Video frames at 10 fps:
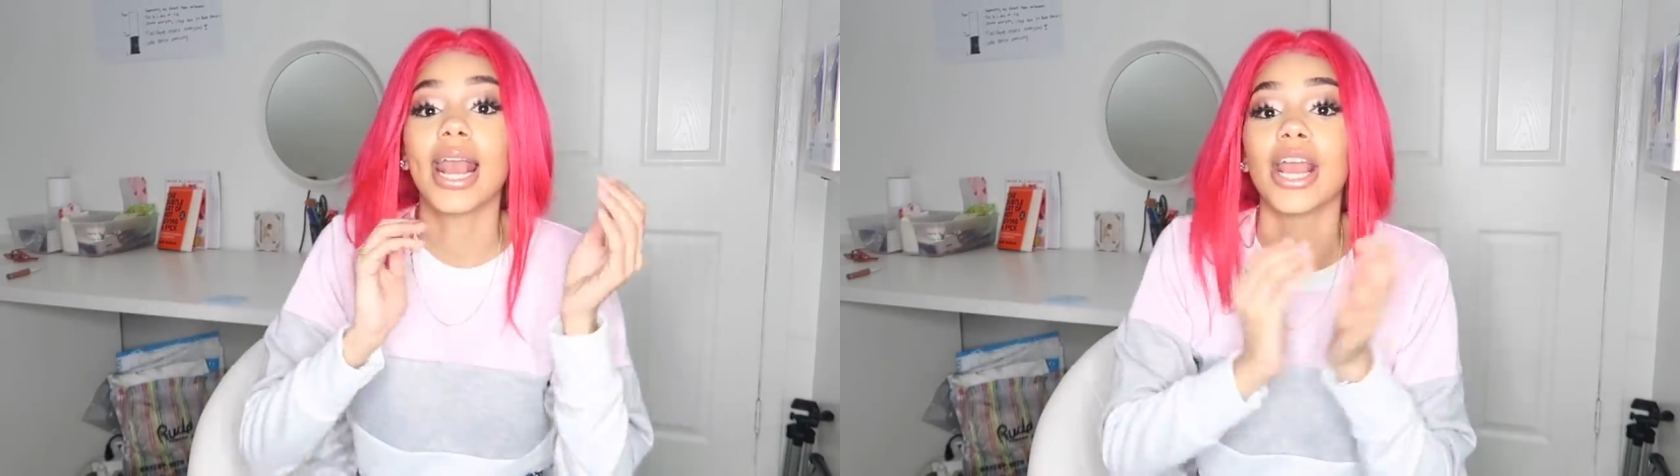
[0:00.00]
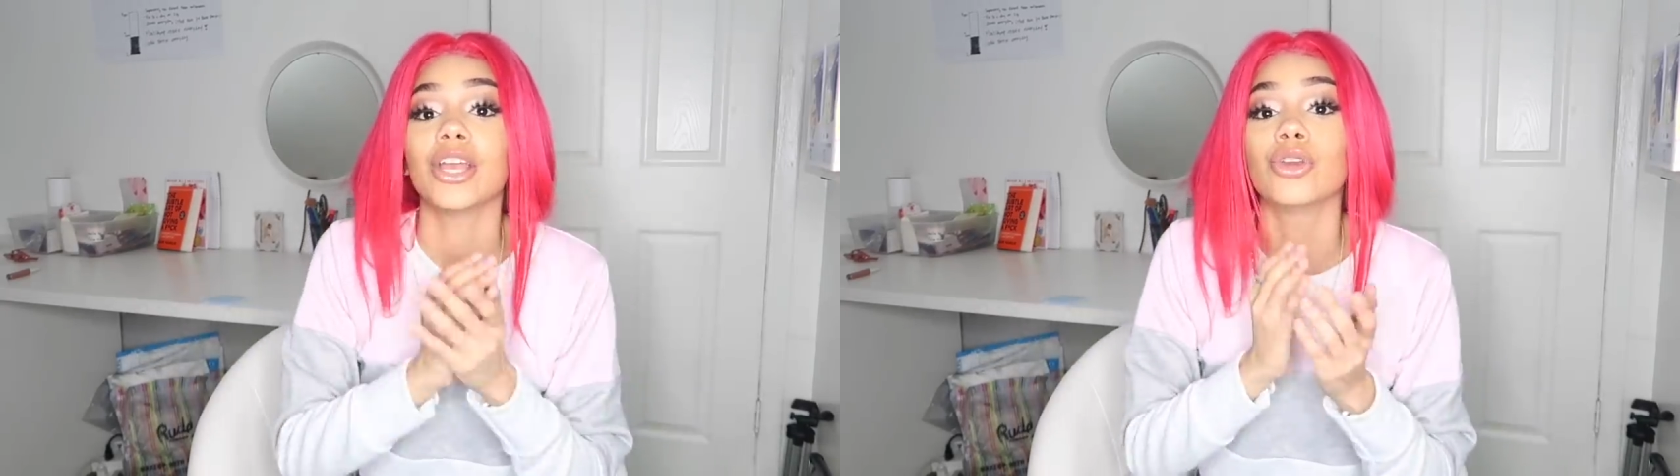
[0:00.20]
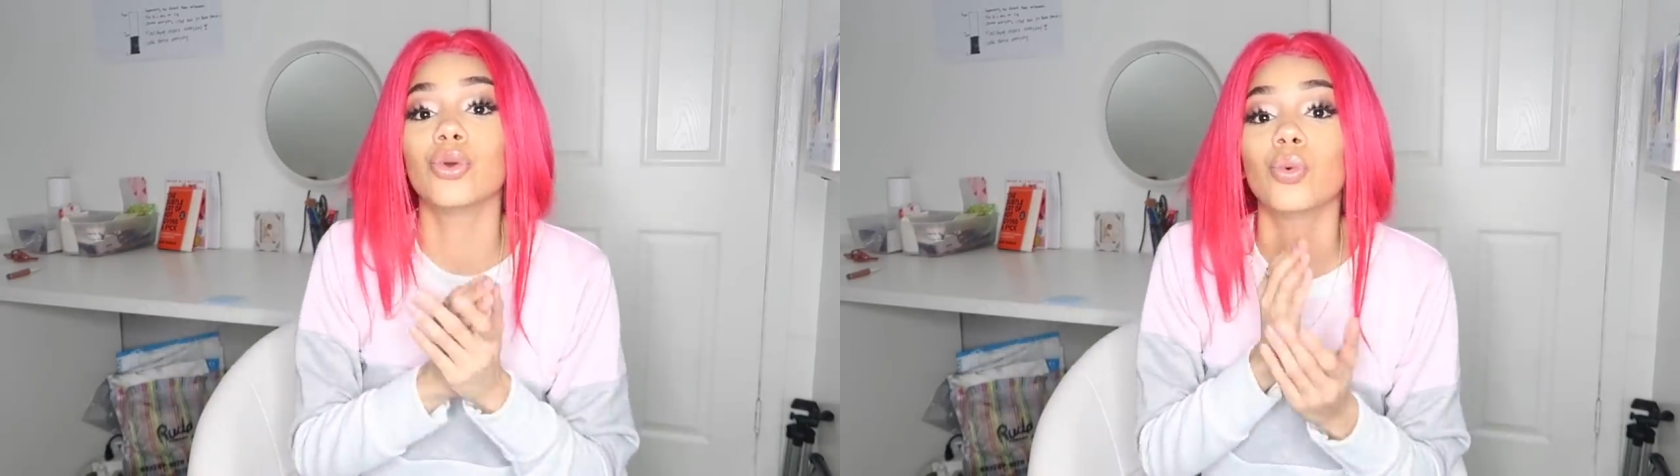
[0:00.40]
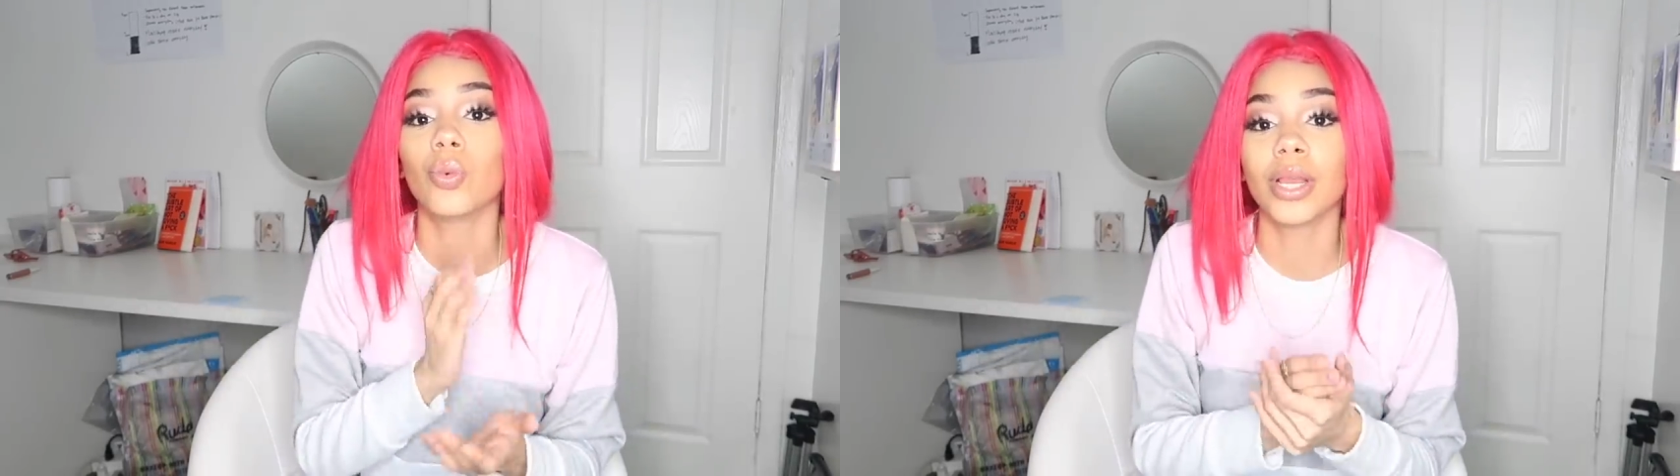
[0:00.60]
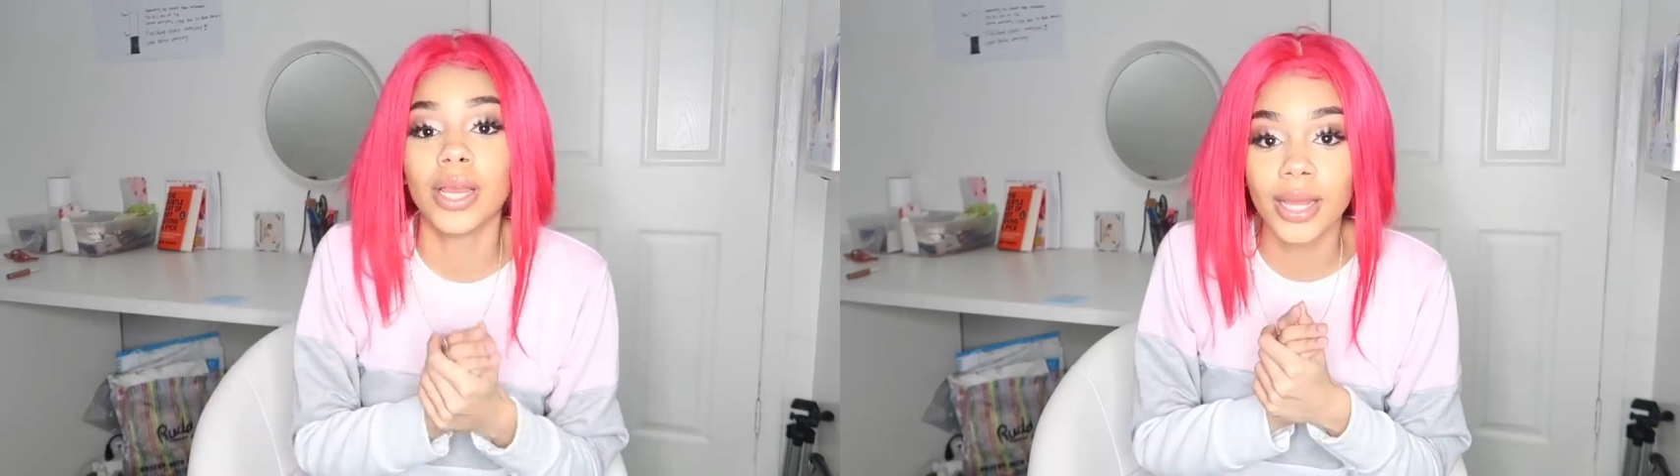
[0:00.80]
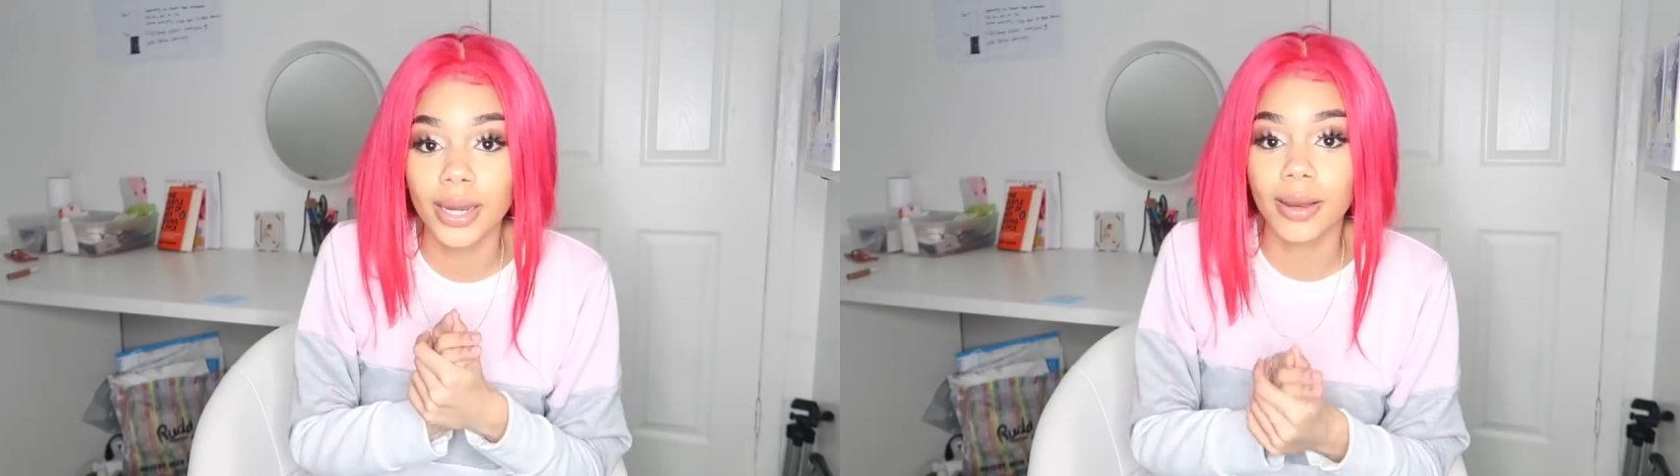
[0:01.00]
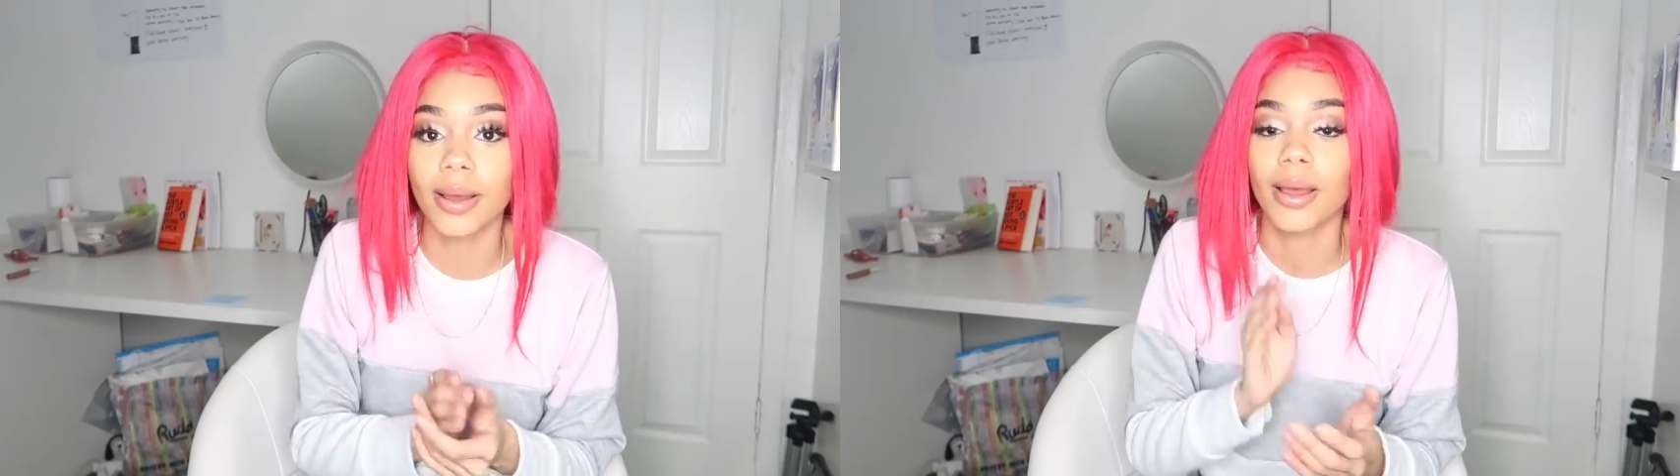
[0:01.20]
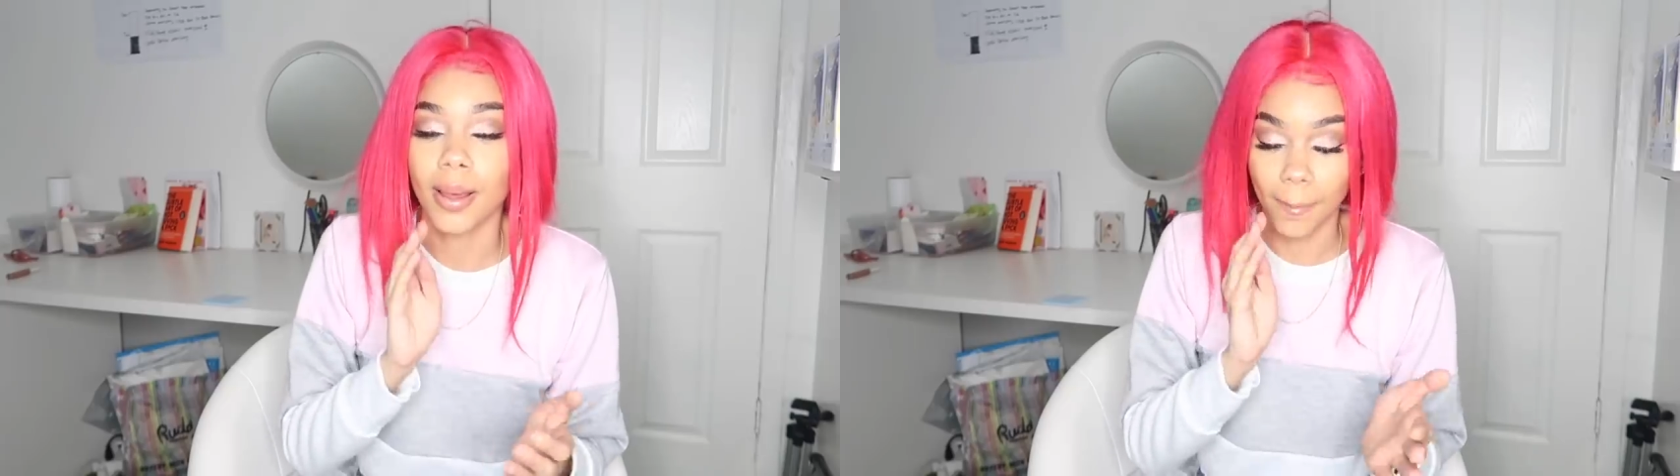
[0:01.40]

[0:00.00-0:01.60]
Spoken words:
And you win